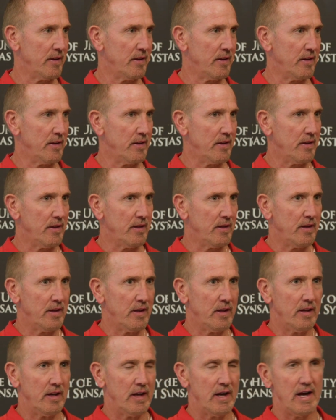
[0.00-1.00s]

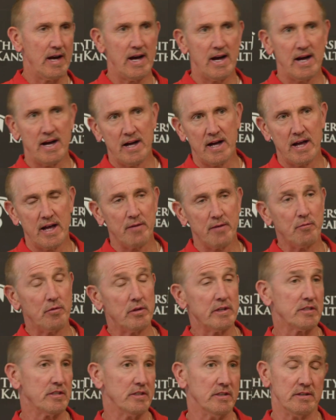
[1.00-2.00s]
you're
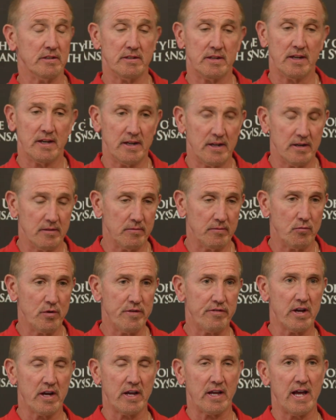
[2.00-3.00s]
Listen,
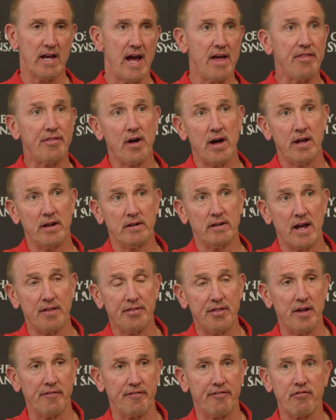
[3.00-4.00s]
we've got I
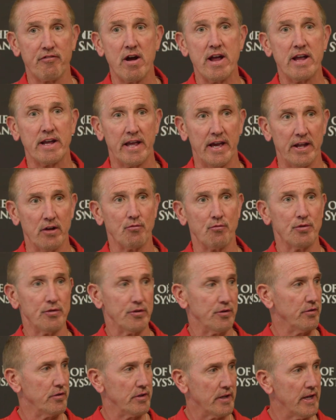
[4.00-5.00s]
thought Frank had a really
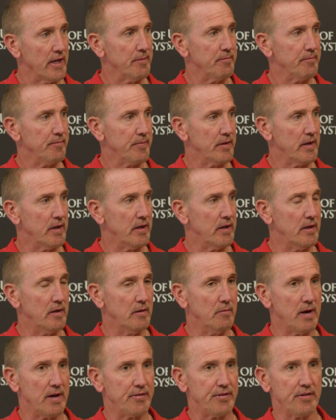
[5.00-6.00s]
good game.
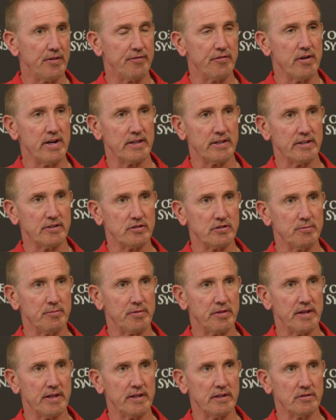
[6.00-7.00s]
I thought Frank did some
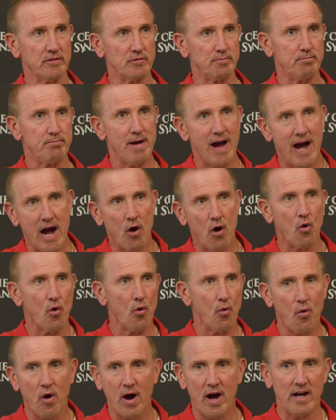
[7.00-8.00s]
things
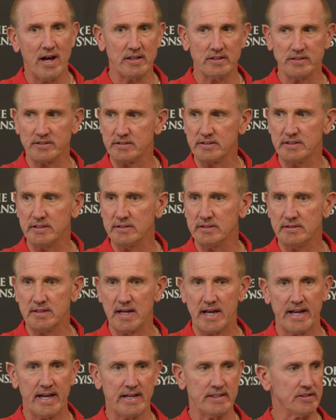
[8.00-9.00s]
power-wise that
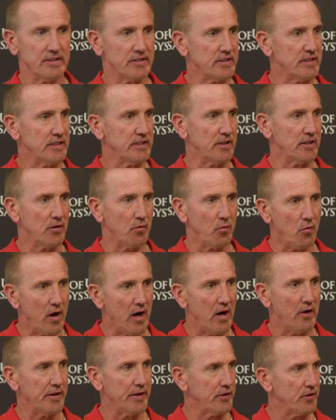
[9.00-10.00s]
I hadn't seen in a
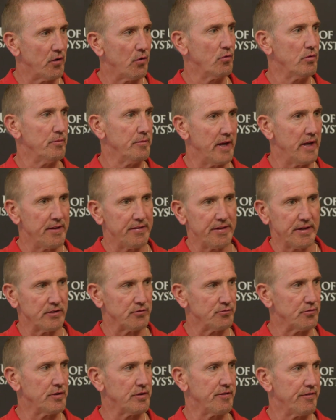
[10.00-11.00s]
while, and I told him that. I think he's
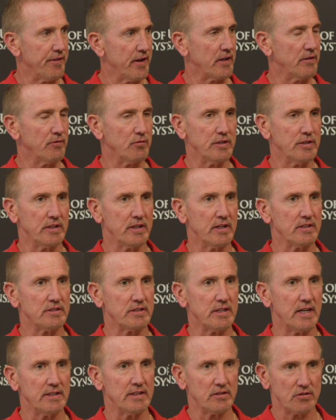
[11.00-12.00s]
really effective when he does
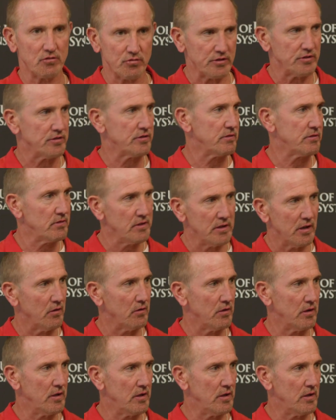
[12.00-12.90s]
that. And Chris, you know,